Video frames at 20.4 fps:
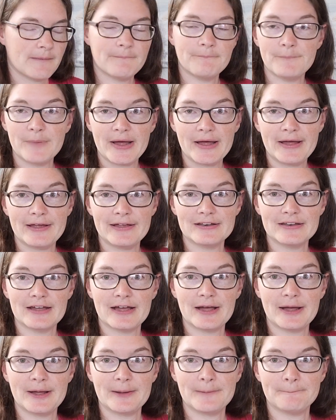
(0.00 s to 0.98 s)
but
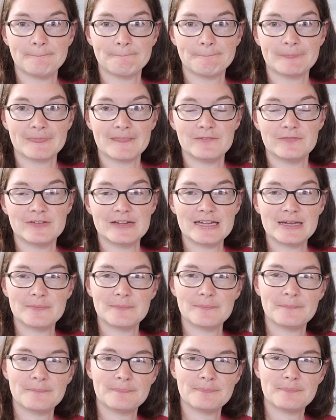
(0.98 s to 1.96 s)
um, if we get
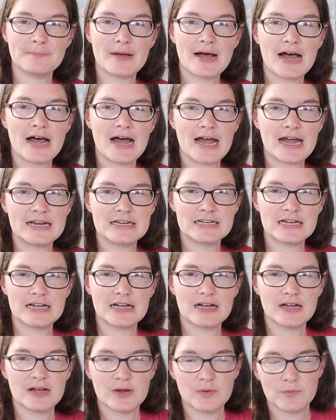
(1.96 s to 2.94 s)
behind
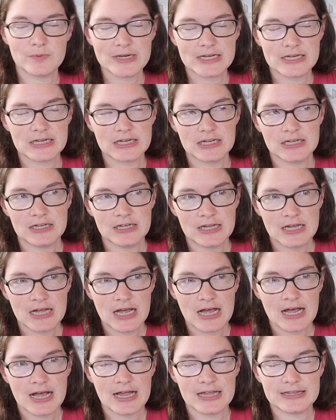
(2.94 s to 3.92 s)
a week,
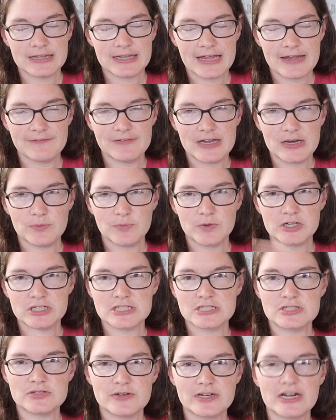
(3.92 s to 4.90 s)
11, we're
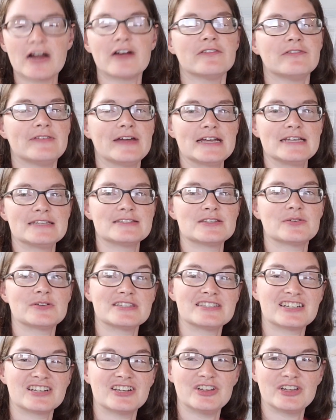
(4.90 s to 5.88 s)
just doing our face, so
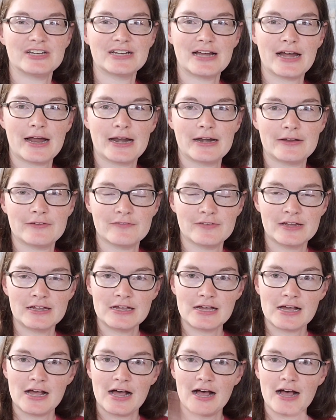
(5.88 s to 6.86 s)
it's a good kind of
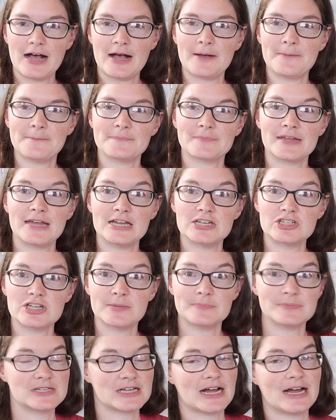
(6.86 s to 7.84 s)
um, catch
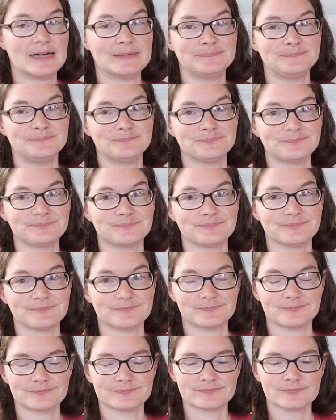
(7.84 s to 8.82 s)
up time
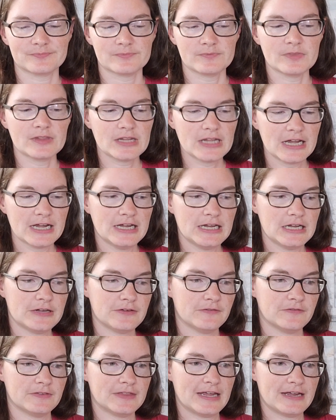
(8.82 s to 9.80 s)

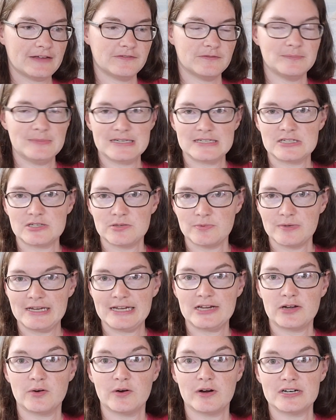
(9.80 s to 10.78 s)
if they've missed a
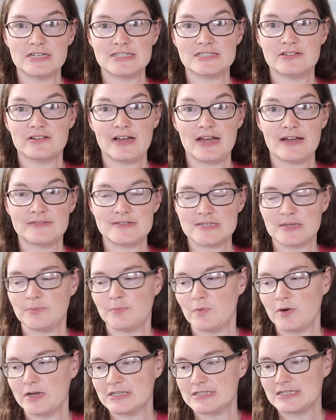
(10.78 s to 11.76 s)
week or still have
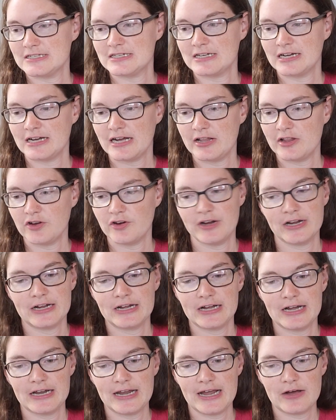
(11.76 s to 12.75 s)
some ones to color and
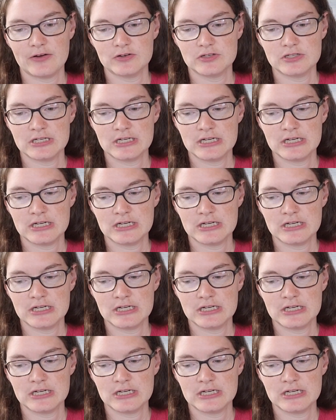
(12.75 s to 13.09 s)
cut out.